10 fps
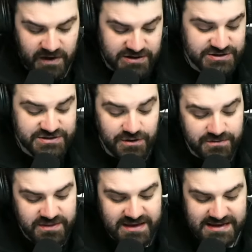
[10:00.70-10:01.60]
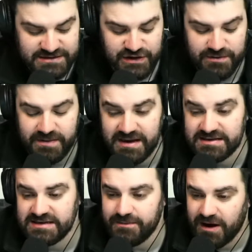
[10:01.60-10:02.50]
just don't think it's going to be
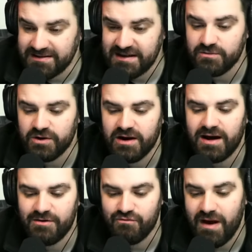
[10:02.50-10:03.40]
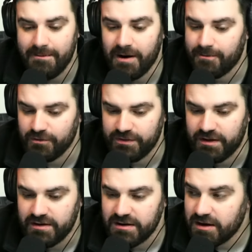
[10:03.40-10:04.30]
easy. But I did want to kind of wrap up on
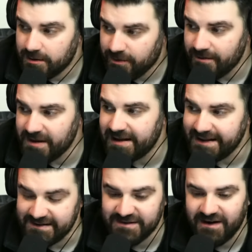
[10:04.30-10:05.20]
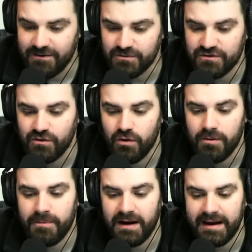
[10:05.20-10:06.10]
the Premier League title talk
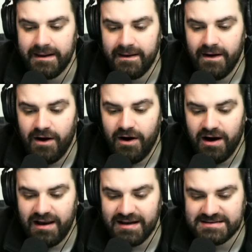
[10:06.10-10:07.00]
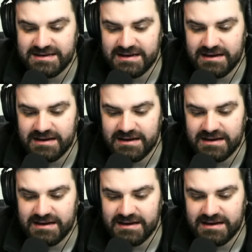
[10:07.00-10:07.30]
by highlighting